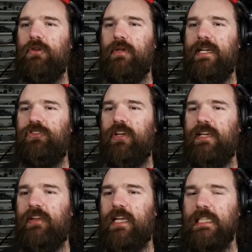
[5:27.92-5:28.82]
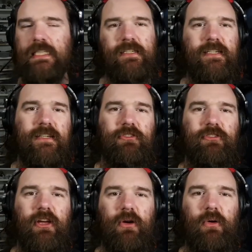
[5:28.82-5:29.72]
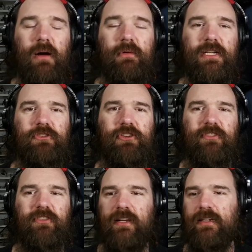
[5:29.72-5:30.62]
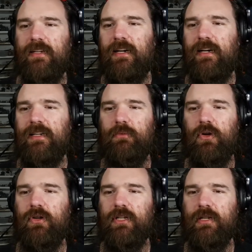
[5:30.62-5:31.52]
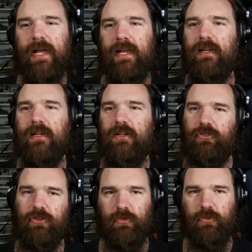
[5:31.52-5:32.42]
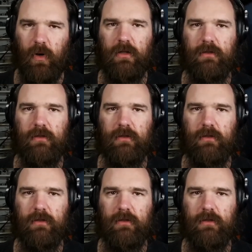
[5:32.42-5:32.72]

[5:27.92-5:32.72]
cheese it. So I'm going to cheese it. And I'm not going to make just one